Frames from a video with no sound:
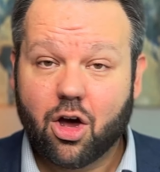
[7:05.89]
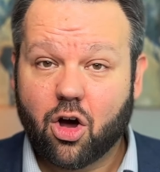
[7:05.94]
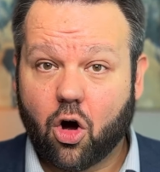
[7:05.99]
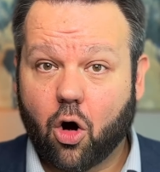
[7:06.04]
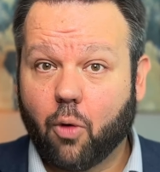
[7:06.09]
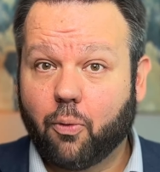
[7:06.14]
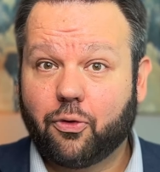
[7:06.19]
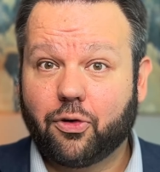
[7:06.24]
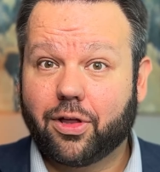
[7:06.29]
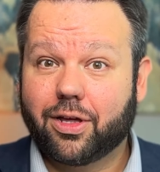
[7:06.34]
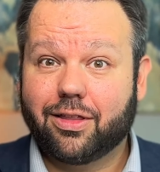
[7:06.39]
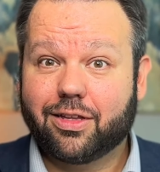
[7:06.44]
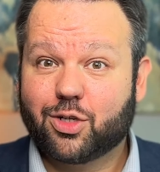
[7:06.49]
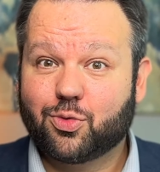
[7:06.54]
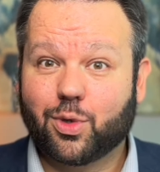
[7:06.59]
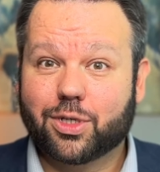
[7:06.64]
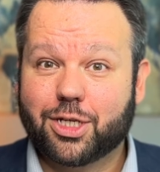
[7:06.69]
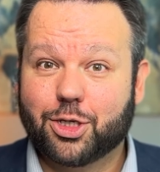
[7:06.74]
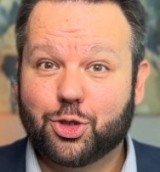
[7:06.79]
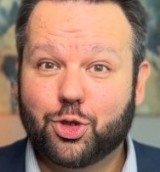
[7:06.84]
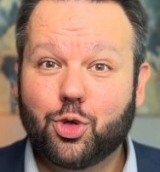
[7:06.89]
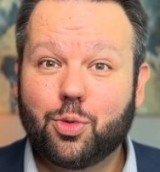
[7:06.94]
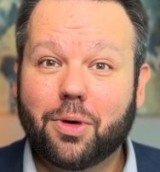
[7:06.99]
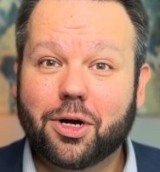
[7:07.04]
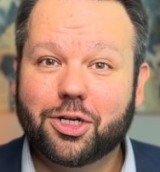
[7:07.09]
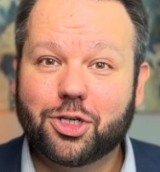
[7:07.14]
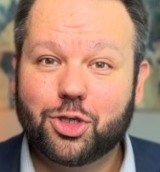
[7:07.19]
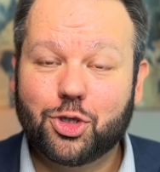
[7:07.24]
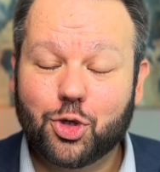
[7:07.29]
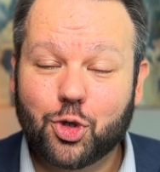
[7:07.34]
Hopefully this wasn't too
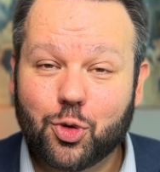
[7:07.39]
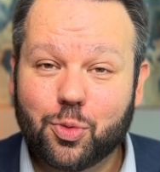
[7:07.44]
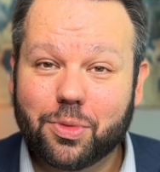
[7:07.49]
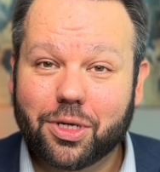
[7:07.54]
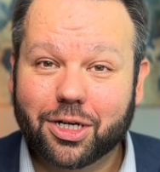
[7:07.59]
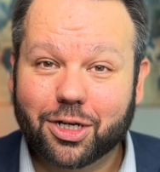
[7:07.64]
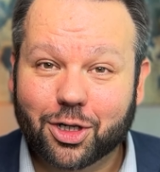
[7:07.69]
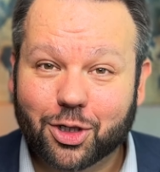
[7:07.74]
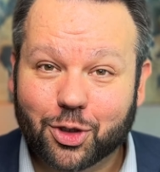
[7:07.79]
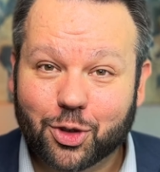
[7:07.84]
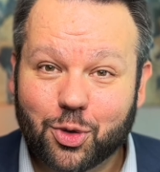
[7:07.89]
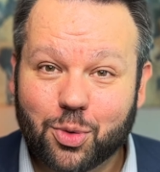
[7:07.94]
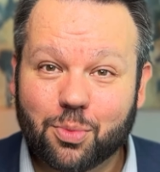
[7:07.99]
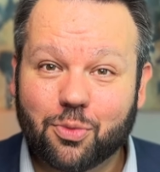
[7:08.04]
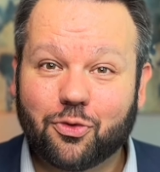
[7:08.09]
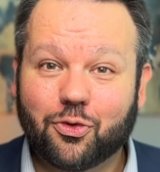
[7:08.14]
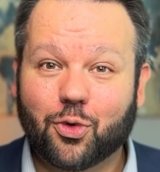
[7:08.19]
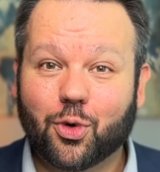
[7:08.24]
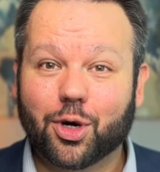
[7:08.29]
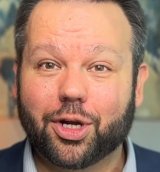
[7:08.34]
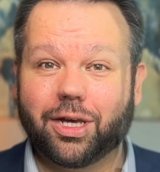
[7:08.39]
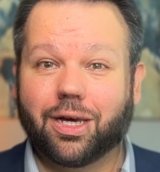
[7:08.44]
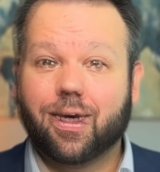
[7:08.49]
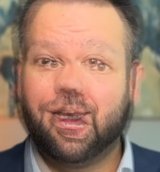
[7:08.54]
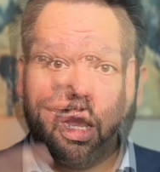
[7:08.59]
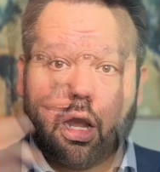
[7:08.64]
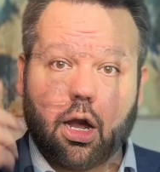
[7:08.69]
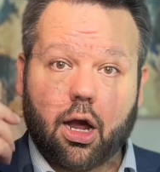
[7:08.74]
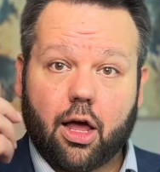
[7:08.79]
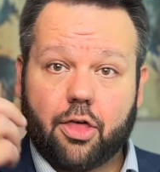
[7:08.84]
much doom and gloom for you.
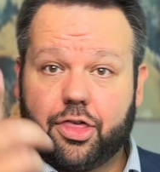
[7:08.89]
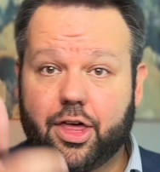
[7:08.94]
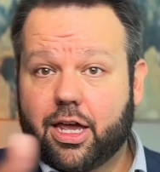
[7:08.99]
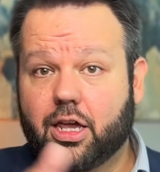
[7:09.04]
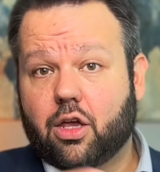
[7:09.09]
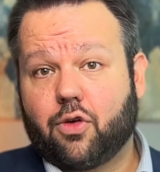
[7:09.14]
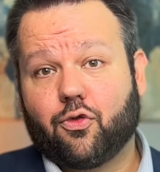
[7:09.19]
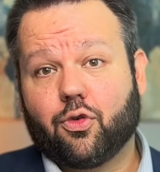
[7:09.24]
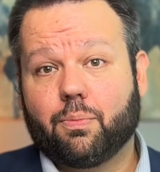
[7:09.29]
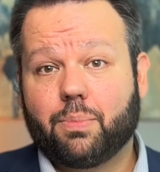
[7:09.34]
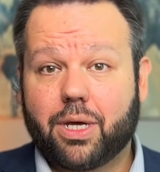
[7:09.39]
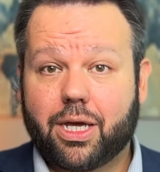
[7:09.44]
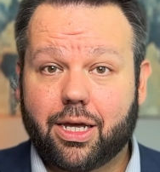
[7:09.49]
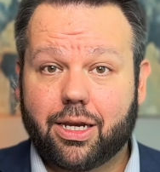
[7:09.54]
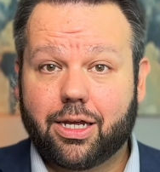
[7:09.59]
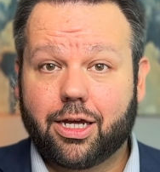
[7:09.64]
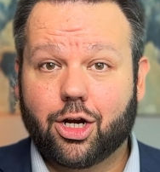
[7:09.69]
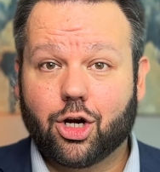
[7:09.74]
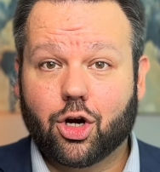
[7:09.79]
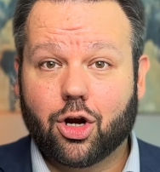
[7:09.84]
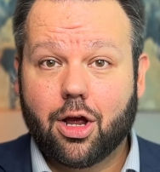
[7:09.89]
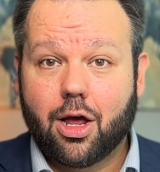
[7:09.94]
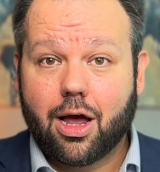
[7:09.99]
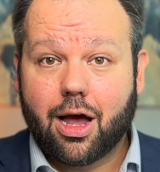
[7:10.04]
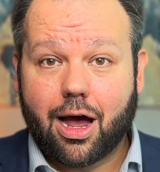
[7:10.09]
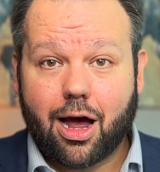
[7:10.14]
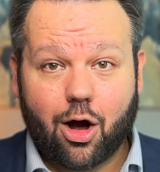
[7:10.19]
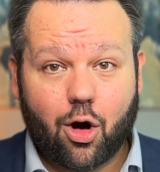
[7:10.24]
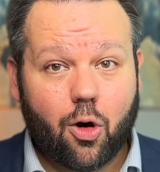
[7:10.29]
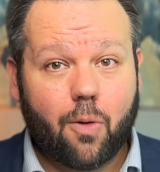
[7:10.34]
Uh, I thank you for being here.
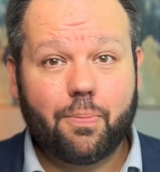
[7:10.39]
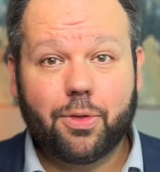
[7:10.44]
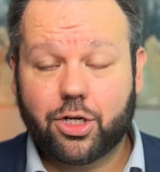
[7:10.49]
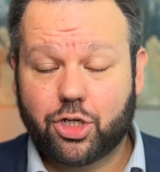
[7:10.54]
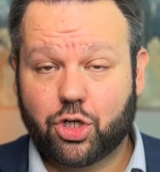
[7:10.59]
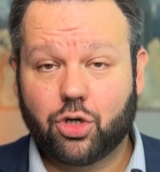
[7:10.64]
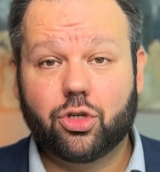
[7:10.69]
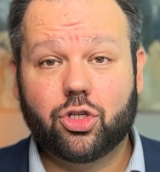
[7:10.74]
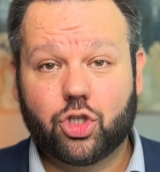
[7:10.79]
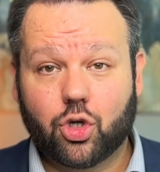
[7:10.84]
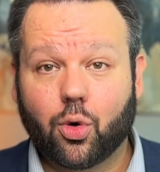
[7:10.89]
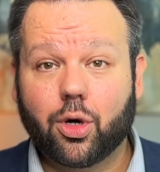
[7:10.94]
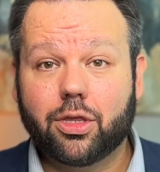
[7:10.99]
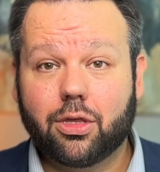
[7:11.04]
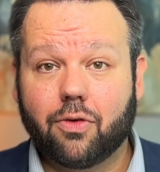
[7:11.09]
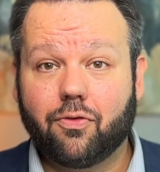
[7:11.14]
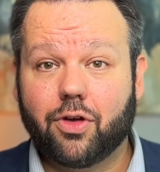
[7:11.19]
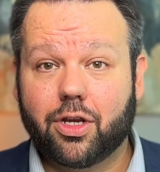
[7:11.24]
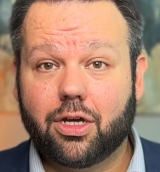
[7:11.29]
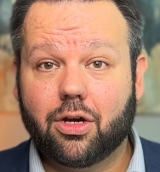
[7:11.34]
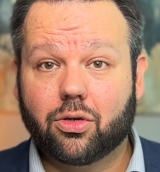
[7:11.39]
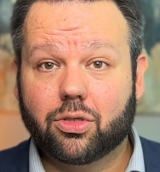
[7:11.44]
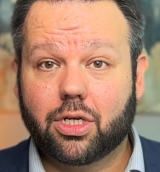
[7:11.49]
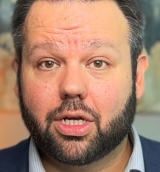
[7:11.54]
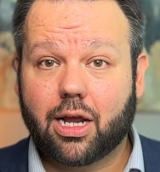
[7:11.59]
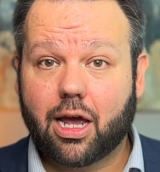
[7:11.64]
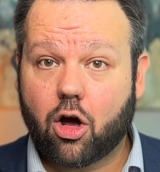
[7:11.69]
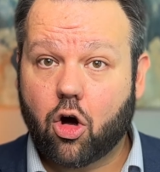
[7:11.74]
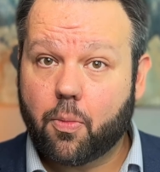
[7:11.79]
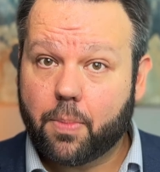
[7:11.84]
I hope that you enjoyed the video
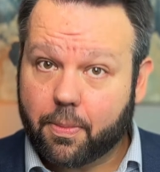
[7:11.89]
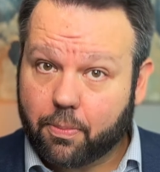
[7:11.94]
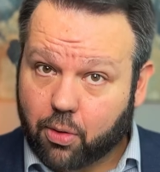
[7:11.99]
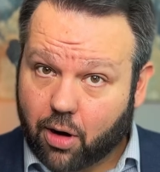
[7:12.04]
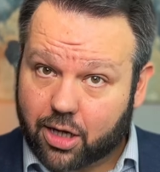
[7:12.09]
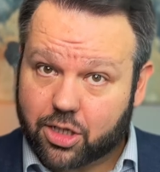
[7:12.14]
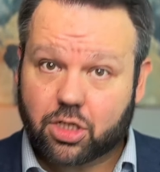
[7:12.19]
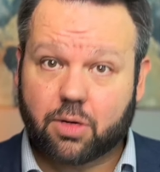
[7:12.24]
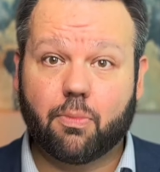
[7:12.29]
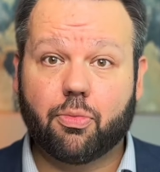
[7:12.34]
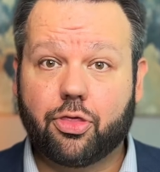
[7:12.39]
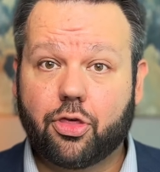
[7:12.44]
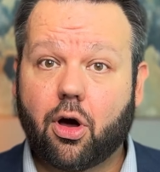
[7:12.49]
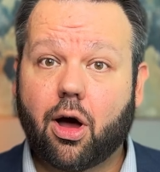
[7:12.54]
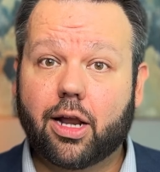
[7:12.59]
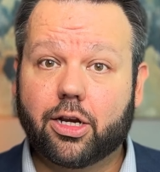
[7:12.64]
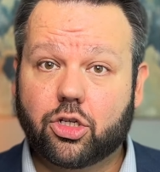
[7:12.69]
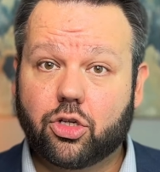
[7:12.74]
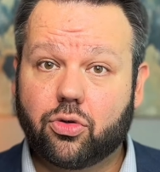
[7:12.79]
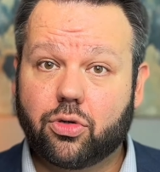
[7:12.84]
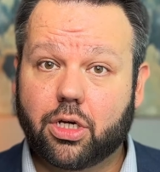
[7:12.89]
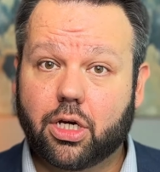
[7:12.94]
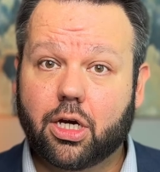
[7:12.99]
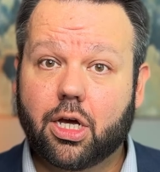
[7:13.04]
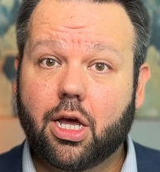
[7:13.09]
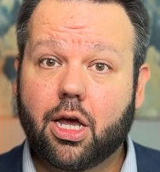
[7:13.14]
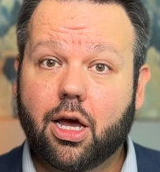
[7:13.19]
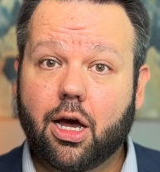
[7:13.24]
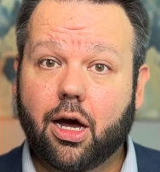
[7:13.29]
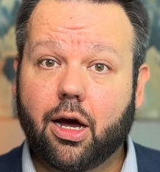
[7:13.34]
today. I hope it brought some thought to you
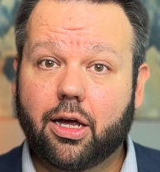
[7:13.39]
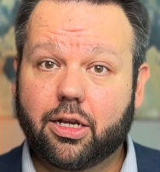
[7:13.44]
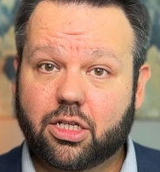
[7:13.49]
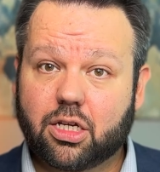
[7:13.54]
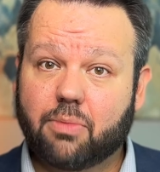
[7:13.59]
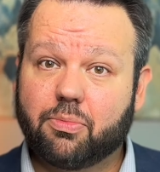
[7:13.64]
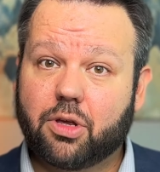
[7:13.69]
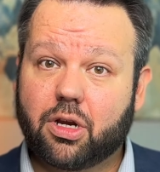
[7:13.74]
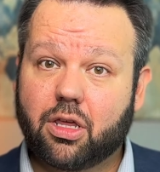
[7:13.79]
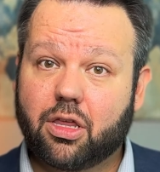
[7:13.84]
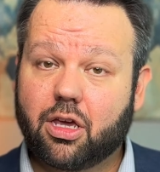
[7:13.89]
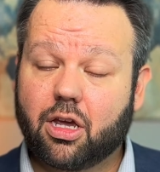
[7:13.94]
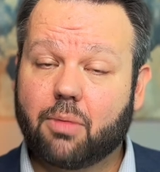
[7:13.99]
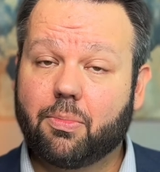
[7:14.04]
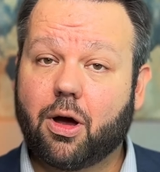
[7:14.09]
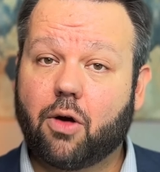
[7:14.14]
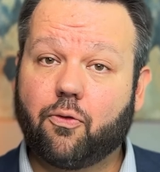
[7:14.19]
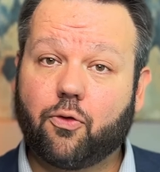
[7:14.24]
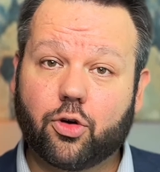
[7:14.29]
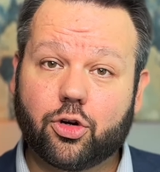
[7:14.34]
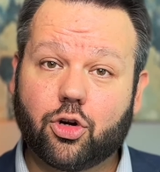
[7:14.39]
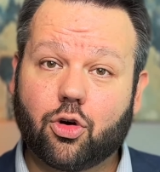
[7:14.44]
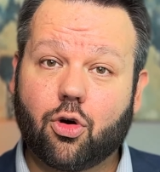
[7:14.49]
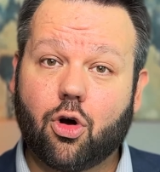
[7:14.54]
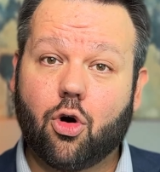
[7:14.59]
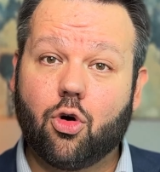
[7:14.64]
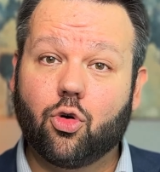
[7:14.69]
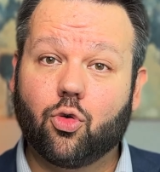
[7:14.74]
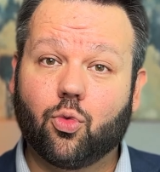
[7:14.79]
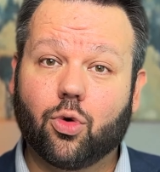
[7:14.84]
uh, and something to think about for your
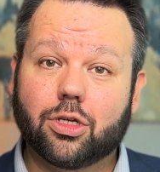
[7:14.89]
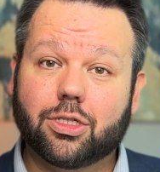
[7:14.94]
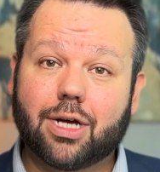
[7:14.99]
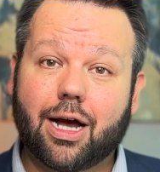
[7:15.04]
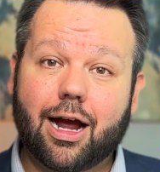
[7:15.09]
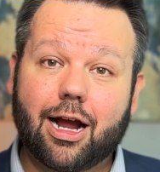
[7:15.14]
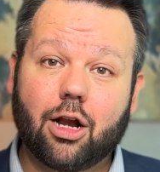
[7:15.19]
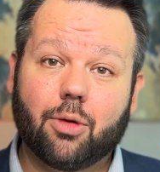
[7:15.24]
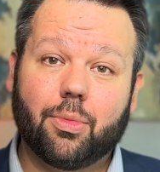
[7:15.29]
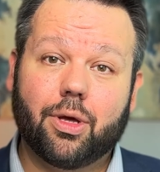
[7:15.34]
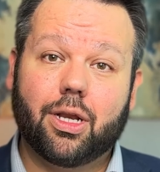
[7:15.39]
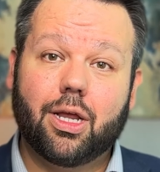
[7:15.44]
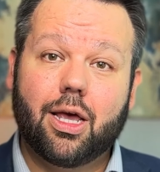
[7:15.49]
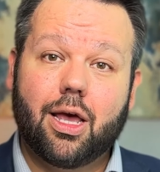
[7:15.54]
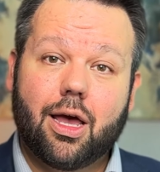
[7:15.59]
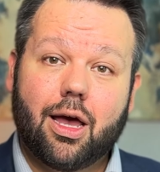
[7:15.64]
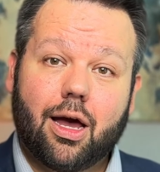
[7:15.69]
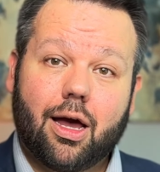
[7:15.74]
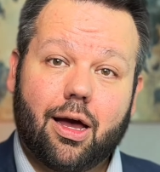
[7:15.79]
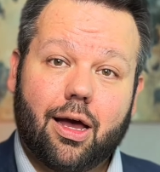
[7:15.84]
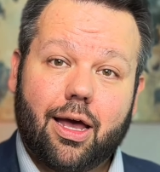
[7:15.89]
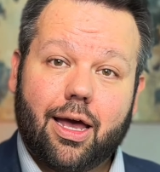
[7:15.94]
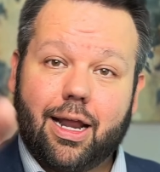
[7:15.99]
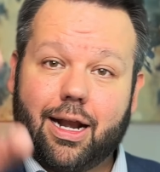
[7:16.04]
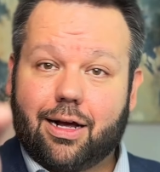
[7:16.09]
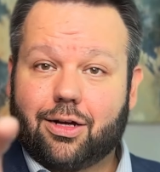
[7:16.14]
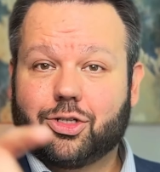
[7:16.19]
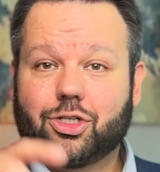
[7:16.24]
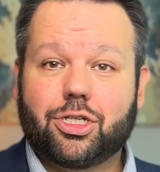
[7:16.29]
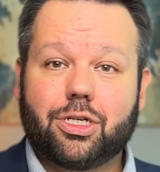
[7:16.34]
own retirement, uh, and
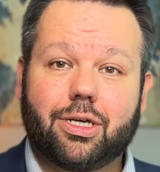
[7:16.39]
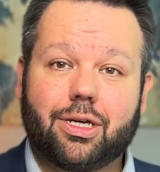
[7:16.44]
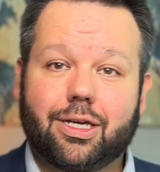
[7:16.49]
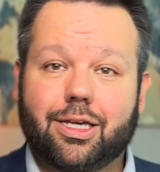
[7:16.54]
I'll see you